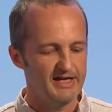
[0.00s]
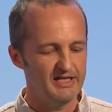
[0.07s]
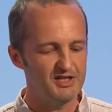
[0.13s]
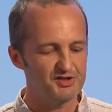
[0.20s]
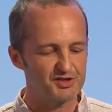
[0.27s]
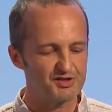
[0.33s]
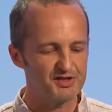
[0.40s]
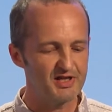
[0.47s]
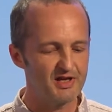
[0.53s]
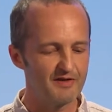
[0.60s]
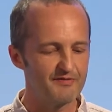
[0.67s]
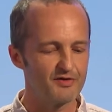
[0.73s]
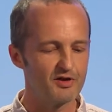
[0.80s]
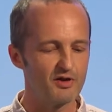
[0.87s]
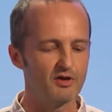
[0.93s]
Each tick
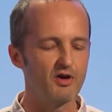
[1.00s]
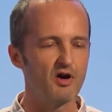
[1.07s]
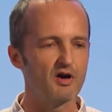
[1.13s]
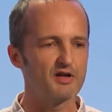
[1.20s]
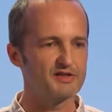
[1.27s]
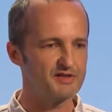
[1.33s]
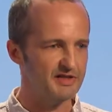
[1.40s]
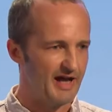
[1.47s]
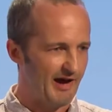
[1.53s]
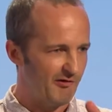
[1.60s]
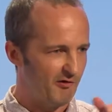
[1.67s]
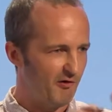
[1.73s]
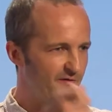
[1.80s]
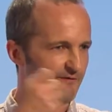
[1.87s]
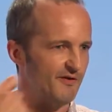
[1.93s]
of the clock is an
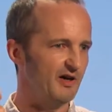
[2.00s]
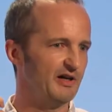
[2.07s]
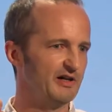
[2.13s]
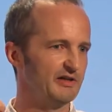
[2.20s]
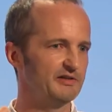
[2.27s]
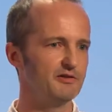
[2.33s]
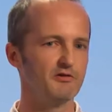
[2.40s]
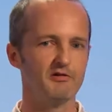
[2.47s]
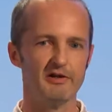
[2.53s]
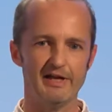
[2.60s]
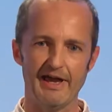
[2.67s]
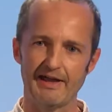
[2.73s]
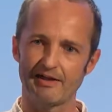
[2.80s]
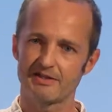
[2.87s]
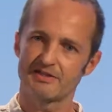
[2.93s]
arrow fired or an
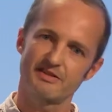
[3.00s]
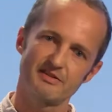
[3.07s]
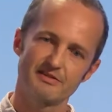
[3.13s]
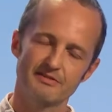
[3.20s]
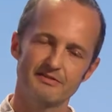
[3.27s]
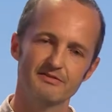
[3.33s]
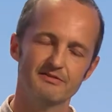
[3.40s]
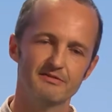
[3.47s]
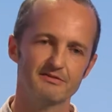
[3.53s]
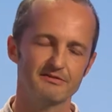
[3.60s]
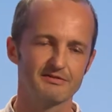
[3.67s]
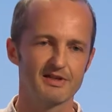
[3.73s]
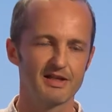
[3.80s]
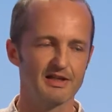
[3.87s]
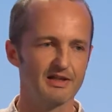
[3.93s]
axe
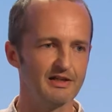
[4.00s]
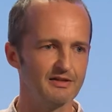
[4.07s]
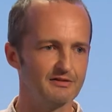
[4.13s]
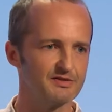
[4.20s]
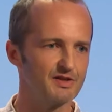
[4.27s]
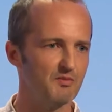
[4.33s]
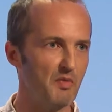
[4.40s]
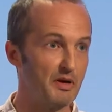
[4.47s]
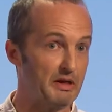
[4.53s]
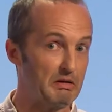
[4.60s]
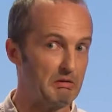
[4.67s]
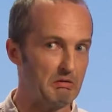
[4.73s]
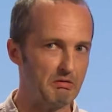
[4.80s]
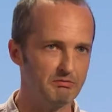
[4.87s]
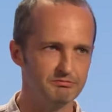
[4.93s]
killing
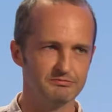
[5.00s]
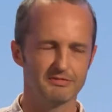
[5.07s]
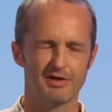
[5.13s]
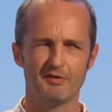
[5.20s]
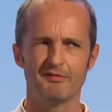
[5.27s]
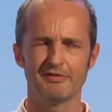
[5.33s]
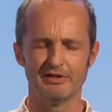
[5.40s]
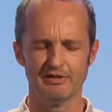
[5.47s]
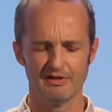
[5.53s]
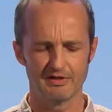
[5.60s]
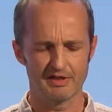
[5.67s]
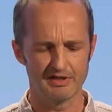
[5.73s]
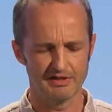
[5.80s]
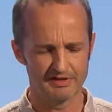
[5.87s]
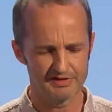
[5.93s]
somebody or hopefully
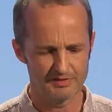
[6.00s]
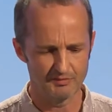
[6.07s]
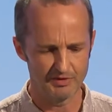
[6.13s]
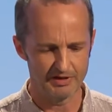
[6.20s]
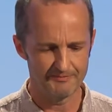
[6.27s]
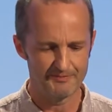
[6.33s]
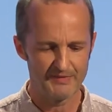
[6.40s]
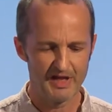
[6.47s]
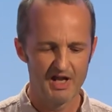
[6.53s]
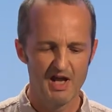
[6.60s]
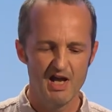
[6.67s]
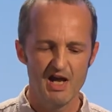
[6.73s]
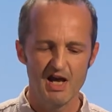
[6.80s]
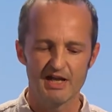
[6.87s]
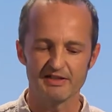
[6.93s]
not killing somebody.
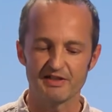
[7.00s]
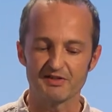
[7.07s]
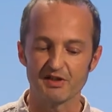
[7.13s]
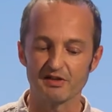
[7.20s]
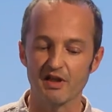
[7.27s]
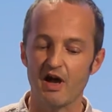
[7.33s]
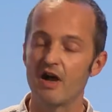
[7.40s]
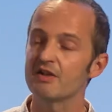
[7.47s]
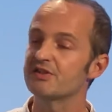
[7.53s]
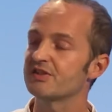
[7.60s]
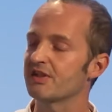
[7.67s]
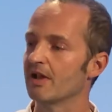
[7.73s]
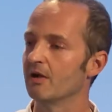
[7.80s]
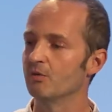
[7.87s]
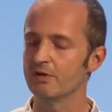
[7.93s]
And at the large
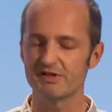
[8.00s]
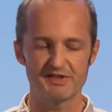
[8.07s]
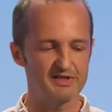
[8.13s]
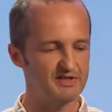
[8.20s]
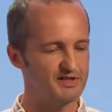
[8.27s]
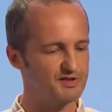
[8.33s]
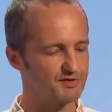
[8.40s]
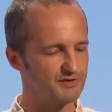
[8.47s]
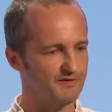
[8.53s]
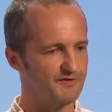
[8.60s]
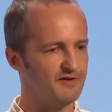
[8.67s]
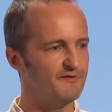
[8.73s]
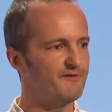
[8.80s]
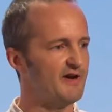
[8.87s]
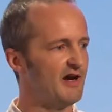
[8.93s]
scale, we see these sort of
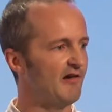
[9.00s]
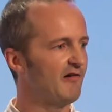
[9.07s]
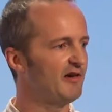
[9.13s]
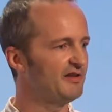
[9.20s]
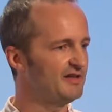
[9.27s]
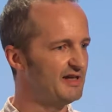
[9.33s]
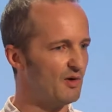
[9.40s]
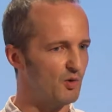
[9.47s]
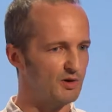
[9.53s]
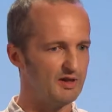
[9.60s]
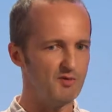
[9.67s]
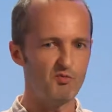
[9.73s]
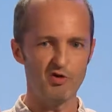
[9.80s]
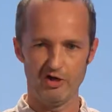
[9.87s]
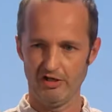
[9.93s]
invariant
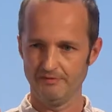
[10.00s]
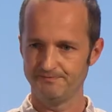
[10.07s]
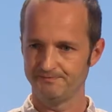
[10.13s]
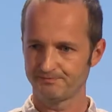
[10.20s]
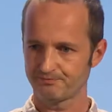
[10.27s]
equilibria,